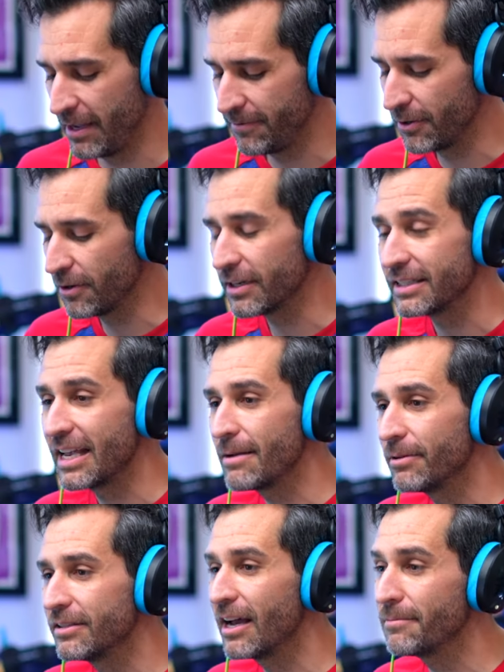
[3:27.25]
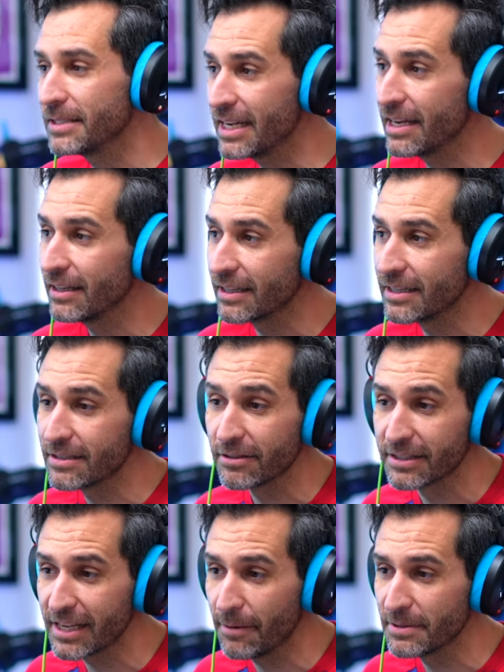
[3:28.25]
If you're on a tabletop stand, like these
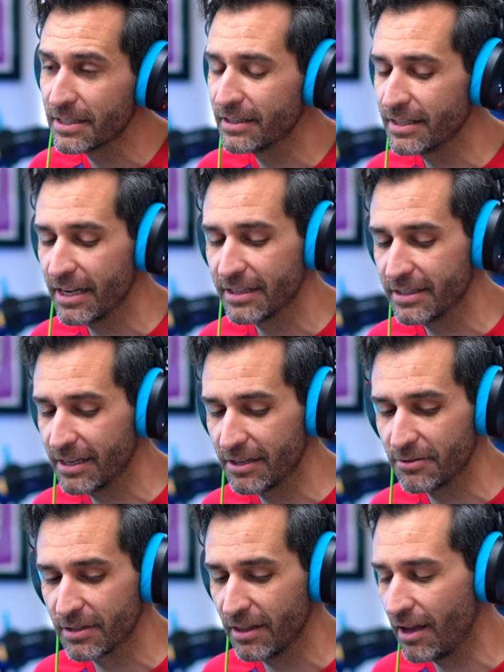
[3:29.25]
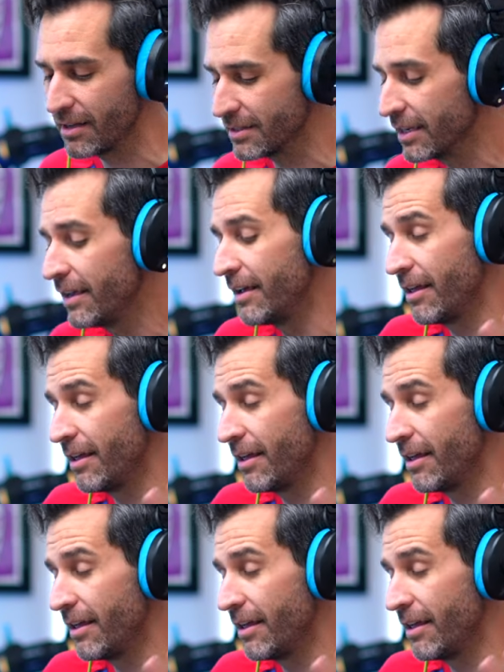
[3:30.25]
little Samson stands that I use a lot,